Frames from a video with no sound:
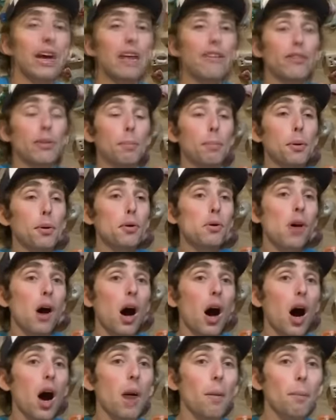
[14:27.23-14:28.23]
If you
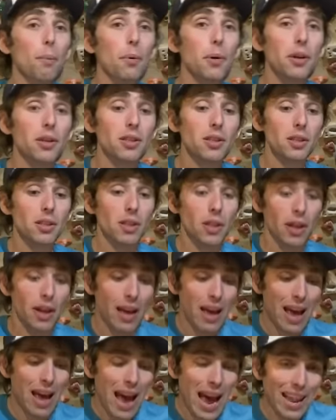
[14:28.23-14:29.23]
pull upwards
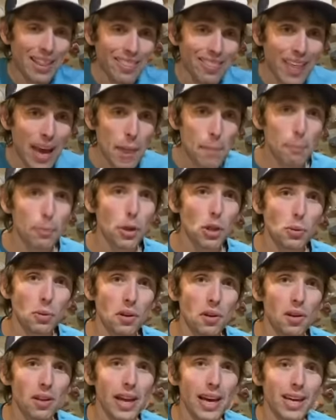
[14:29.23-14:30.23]
and then push
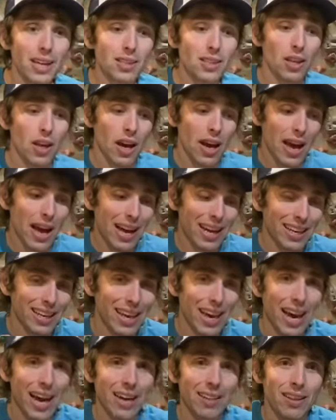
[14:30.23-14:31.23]
with your legs,
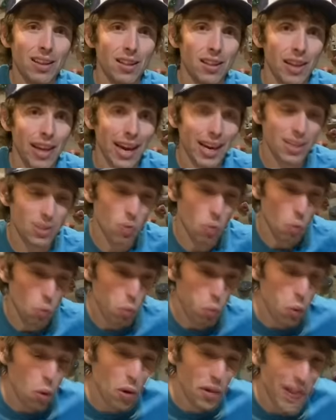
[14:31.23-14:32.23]
Again, legs
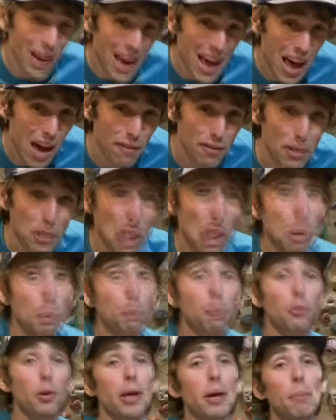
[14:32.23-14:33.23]
won't have the
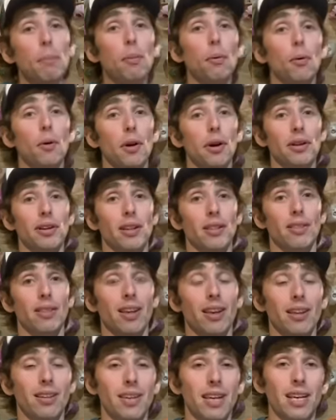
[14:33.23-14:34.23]
springboard
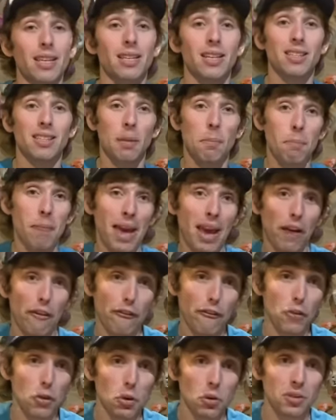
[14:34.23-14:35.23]
they need to
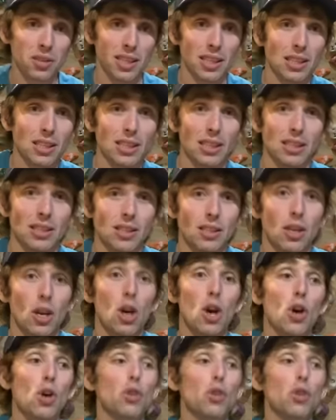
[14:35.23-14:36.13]
make full distance.